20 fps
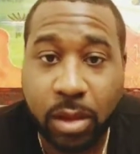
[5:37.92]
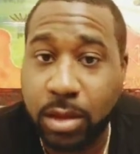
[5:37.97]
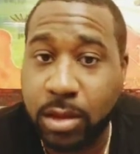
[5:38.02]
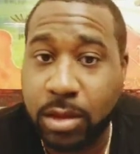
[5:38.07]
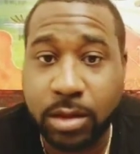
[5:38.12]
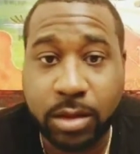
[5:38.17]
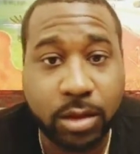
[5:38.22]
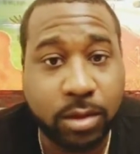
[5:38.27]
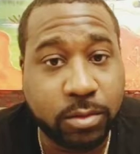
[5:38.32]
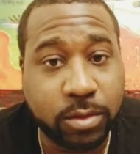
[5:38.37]

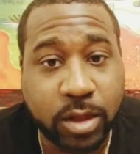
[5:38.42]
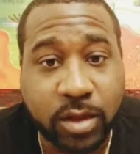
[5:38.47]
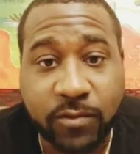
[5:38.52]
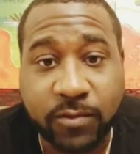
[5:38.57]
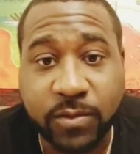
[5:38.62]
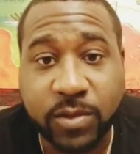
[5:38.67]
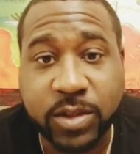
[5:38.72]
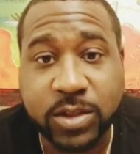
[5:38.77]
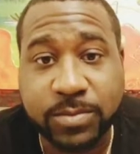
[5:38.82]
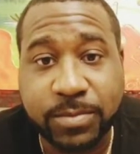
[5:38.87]
Give
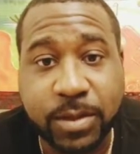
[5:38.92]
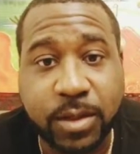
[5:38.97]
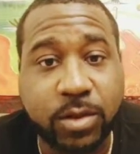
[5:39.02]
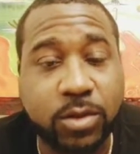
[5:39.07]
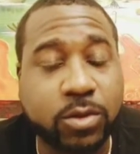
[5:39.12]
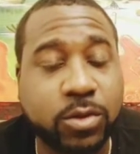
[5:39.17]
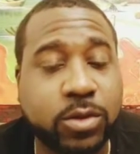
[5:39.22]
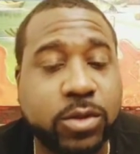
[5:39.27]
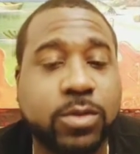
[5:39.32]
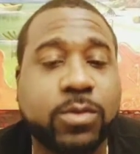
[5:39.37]
them your spiel,
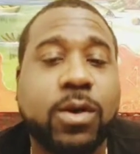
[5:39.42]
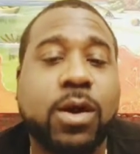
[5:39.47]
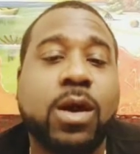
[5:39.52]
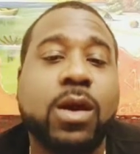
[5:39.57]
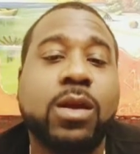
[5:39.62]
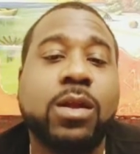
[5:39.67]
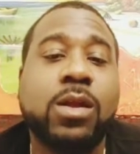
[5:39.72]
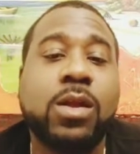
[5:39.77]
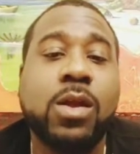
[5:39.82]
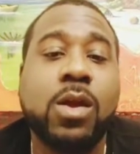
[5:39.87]
who you
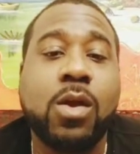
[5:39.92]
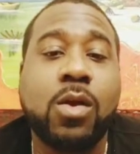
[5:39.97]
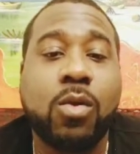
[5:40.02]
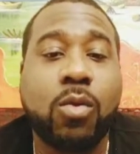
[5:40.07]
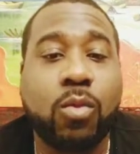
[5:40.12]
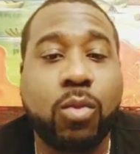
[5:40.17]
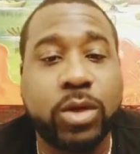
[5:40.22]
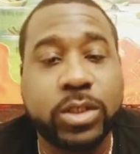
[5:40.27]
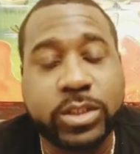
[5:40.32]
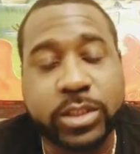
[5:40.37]
are,
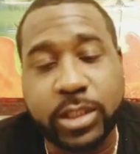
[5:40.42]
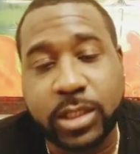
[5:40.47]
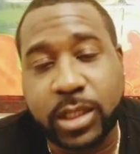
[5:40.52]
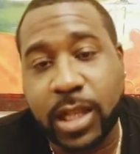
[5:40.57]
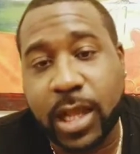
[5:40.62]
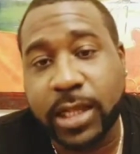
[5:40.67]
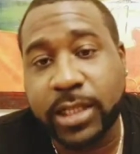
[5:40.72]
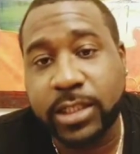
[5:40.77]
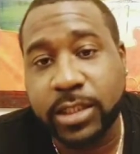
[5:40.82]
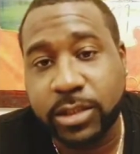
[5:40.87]
what you'd
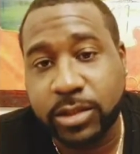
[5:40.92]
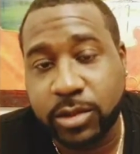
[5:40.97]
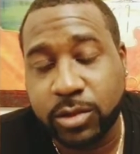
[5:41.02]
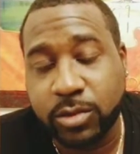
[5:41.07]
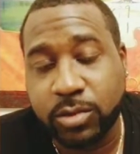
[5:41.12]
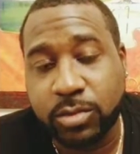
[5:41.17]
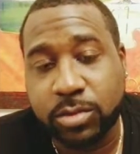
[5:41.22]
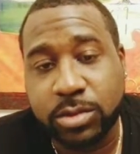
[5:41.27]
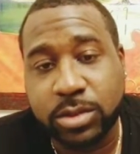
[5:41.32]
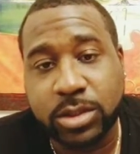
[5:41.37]
like to
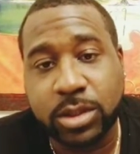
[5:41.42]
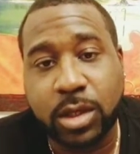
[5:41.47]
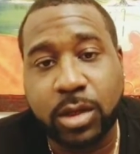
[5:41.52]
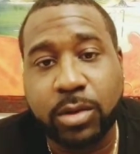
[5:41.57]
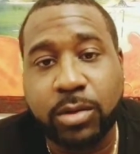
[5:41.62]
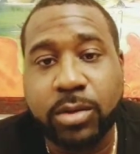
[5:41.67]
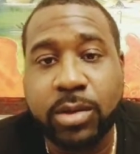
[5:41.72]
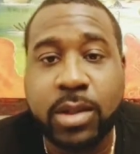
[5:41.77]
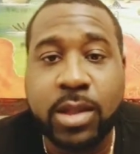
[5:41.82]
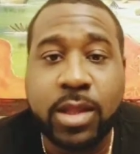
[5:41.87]
do.
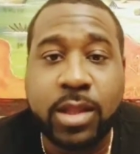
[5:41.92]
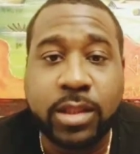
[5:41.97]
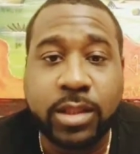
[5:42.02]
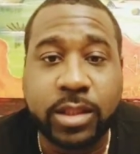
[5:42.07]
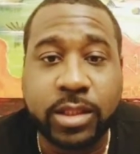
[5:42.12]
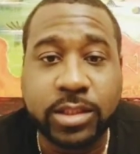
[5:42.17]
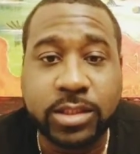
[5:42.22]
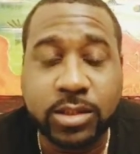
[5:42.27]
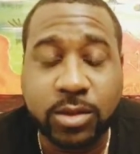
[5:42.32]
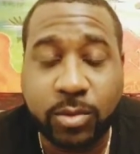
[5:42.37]
So
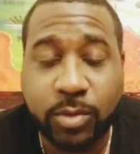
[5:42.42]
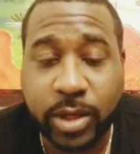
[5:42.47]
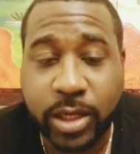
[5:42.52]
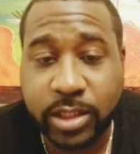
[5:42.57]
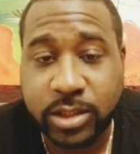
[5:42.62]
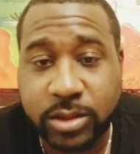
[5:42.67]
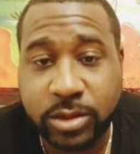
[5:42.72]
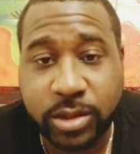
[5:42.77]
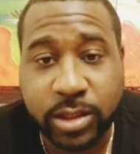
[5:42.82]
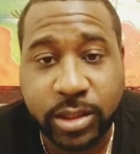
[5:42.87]
these are
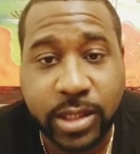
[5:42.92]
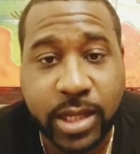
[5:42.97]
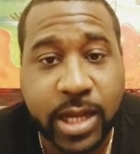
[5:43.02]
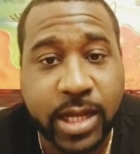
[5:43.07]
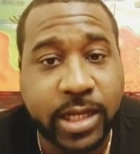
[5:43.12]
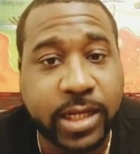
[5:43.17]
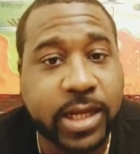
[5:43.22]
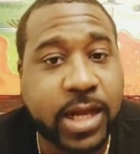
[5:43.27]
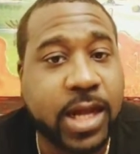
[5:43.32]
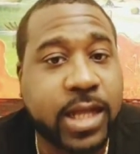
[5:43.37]
ways you can
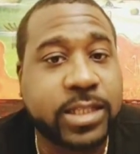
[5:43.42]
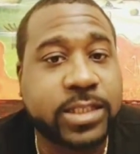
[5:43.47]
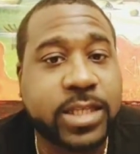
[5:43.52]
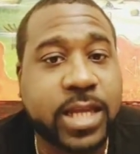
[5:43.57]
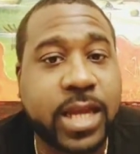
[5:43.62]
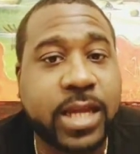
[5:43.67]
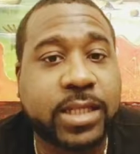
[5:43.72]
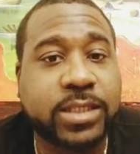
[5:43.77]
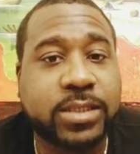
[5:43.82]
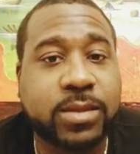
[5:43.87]
kind of
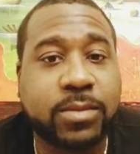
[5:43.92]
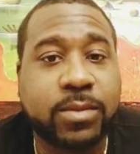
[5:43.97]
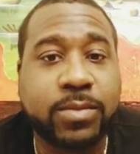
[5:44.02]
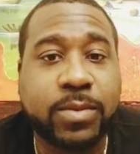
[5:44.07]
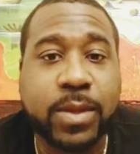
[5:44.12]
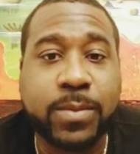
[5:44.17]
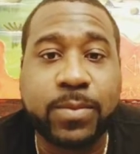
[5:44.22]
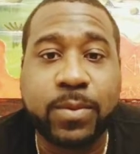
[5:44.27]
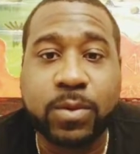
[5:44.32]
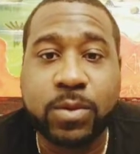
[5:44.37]
contact some of the
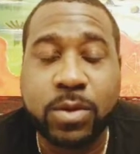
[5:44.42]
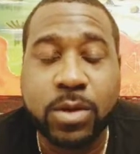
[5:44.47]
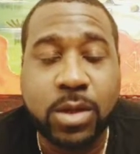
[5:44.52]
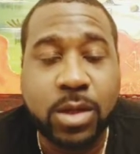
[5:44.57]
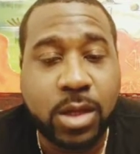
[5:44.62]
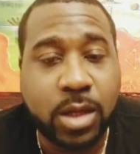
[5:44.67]
people.